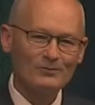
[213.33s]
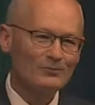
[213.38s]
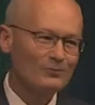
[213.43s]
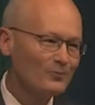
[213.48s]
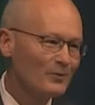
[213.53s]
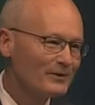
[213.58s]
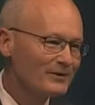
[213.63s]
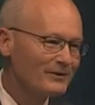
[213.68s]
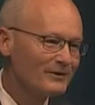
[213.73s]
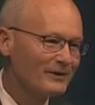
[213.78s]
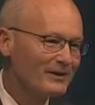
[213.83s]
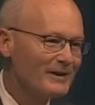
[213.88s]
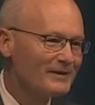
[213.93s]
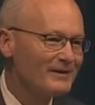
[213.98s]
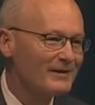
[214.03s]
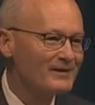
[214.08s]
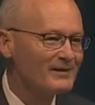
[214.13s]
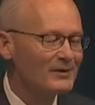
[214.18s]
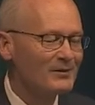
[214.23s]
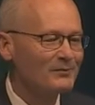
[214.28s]
Which leads
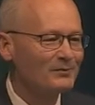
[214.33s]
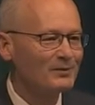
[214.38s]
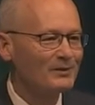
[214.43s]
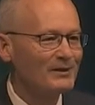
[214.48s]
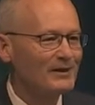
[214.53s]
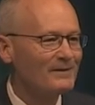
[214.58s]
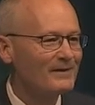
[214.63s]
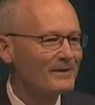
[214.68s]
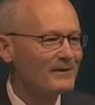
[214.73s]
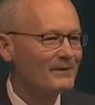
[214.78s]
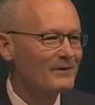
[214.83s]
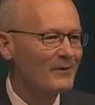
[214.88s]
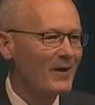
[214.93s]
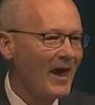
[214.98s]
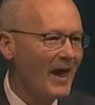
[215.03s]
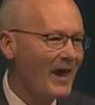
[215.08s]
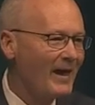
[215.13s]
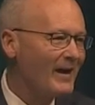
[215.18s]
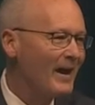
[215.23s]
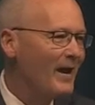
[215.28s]
us to believe that if you
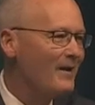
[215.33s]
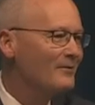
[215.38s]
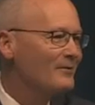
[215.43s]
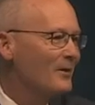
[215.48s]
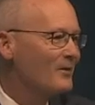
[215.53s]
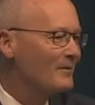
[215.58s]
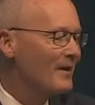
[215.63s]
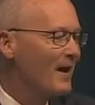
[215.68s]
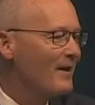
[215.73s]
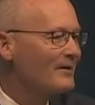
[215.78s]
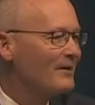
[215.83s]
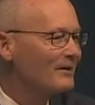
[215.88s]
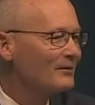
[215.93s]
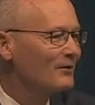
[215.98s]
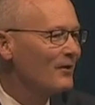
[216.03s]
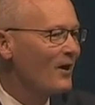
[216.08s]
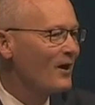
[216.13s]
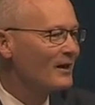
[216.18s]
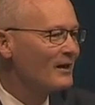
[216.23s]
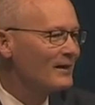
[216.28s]
hang out around here
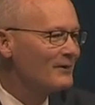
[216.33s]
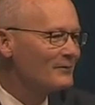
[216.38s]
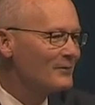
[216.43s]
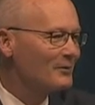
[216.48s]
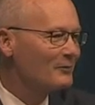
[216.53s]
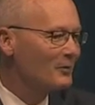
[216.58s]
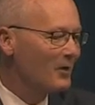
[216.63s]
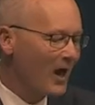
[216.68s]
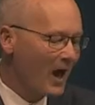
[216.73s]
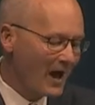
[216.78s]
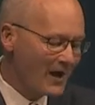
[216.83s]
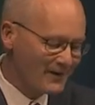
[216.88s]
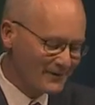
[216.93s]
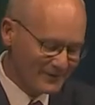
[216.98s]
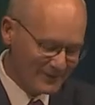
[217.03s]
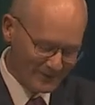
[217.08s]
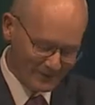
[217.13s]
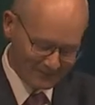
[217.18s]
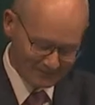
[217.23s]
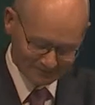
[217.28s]
long enough, we will hire you.